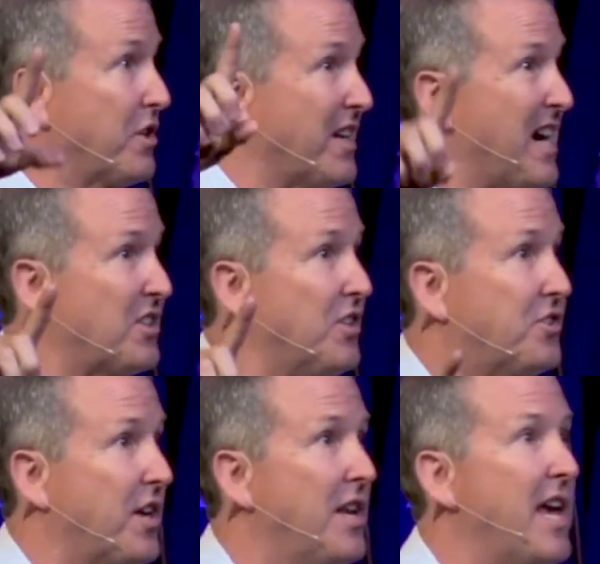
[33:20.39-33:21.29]
Augustine
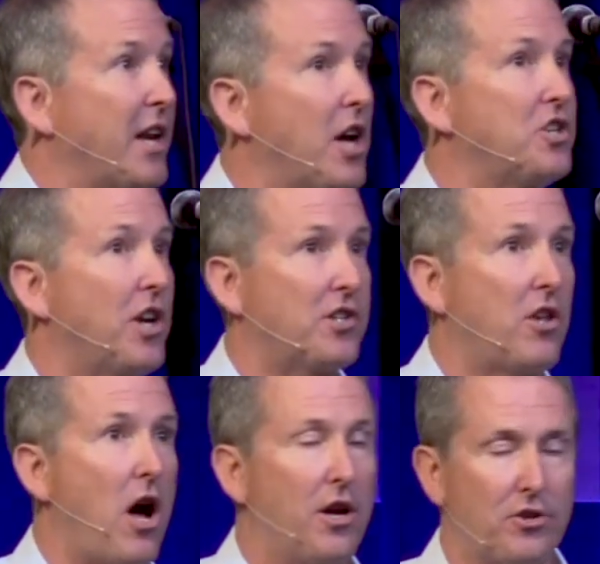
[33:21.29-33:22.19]
said, an unjust
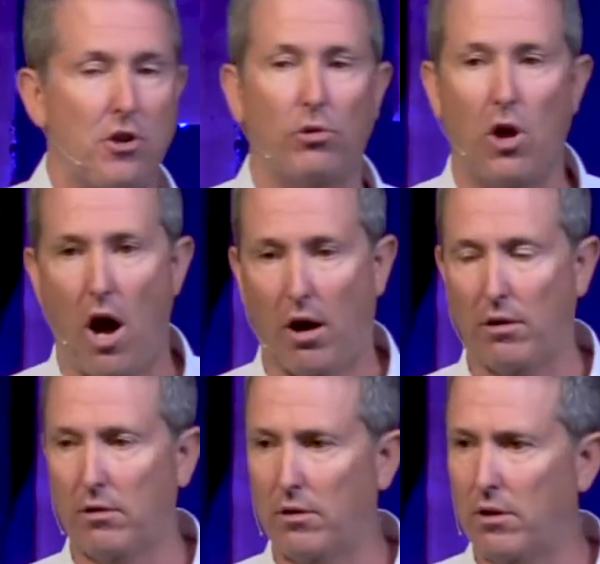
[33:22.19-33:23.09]
law is no law,
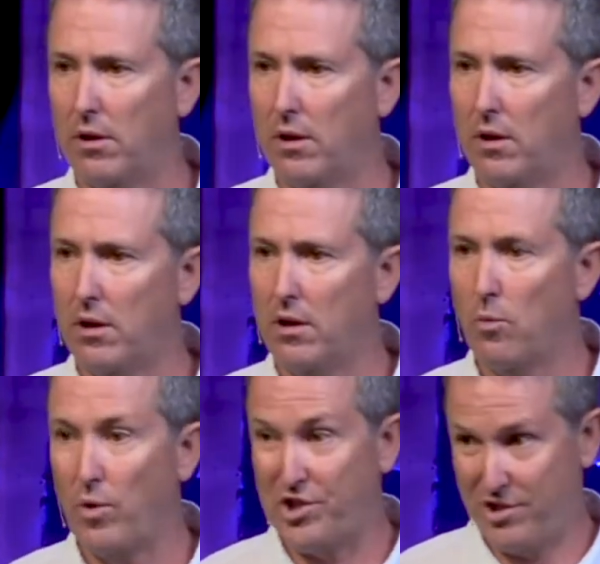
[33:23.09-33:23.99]

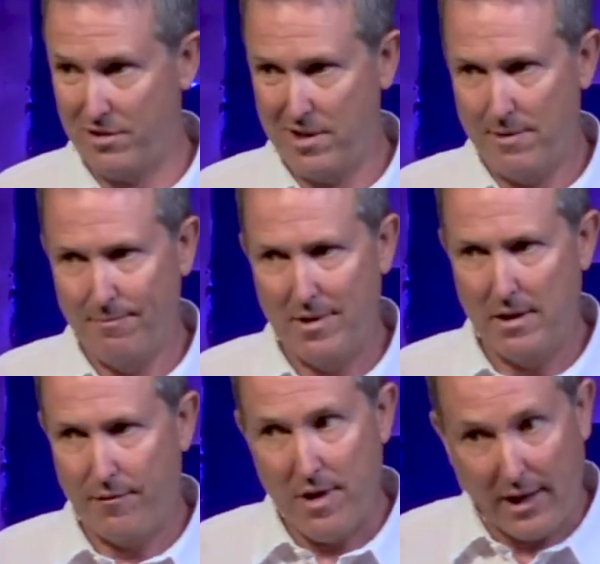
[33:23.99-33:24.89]
which,
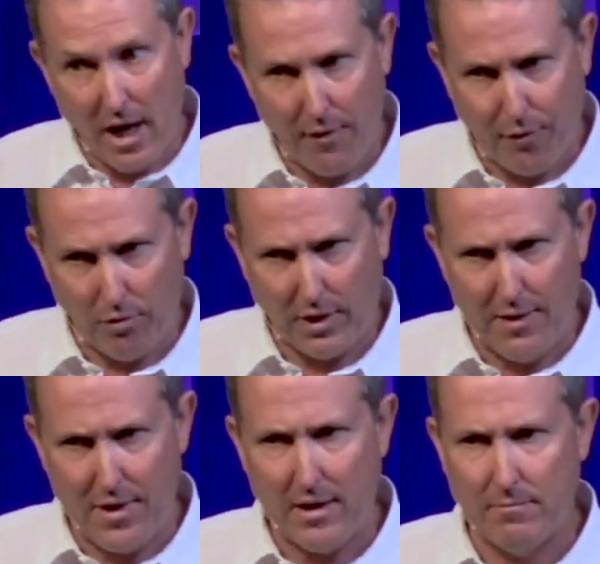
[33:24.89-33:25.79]
if you're not careful,
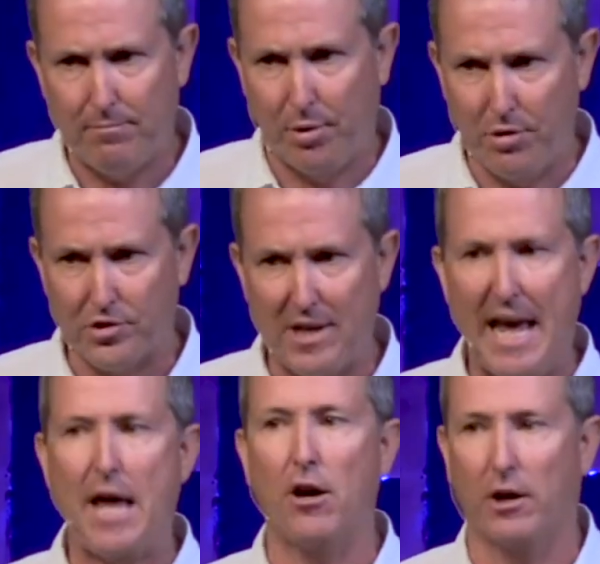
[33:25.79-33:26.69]
can then produce
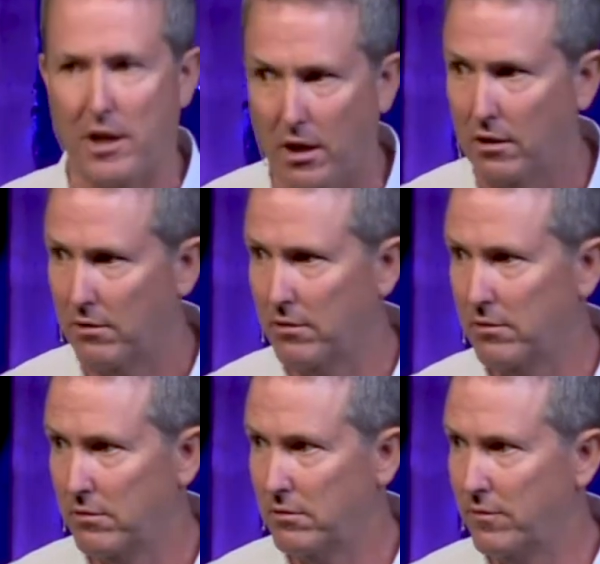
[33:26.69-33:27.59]
anarchy
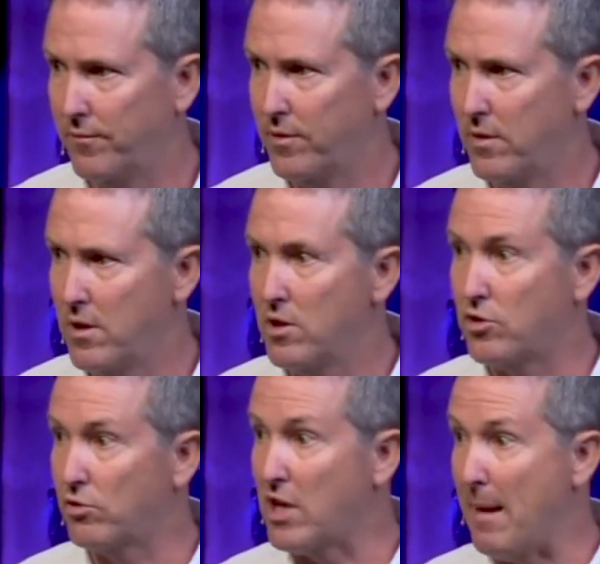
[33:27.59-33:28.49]

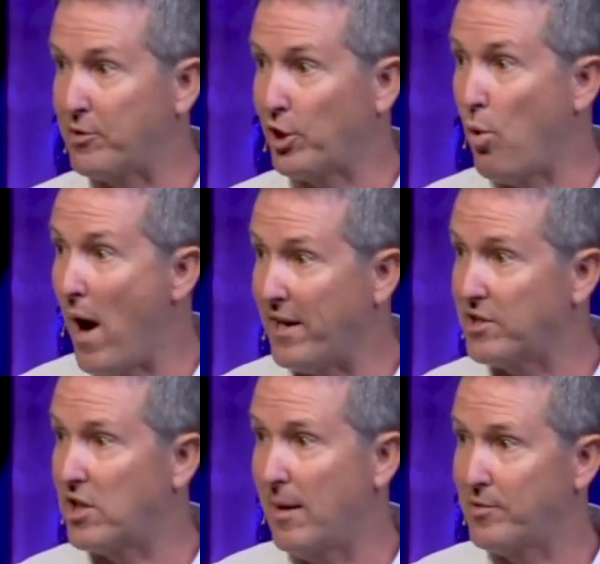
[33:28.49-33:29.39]
so Thomas
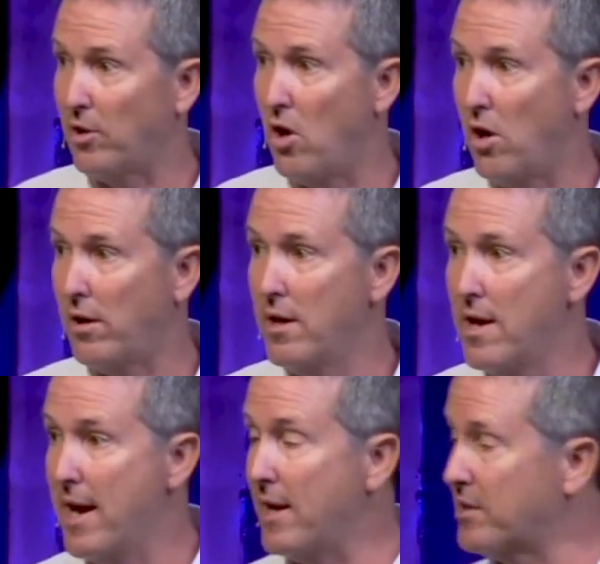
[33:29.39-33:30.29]
Aquinas comes along
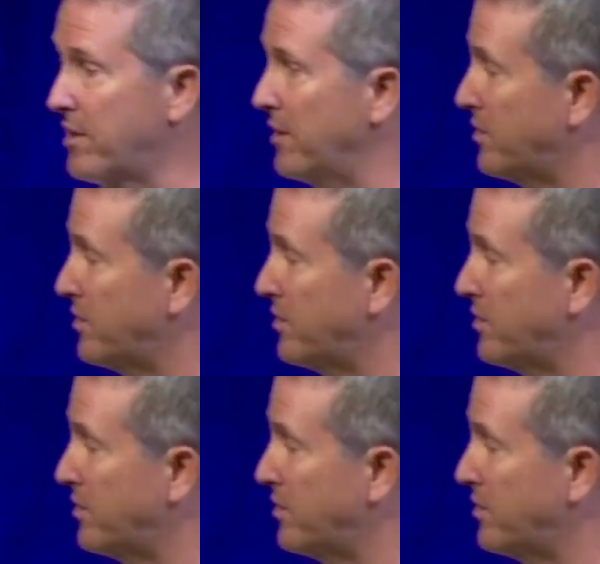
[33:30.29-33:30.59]
and says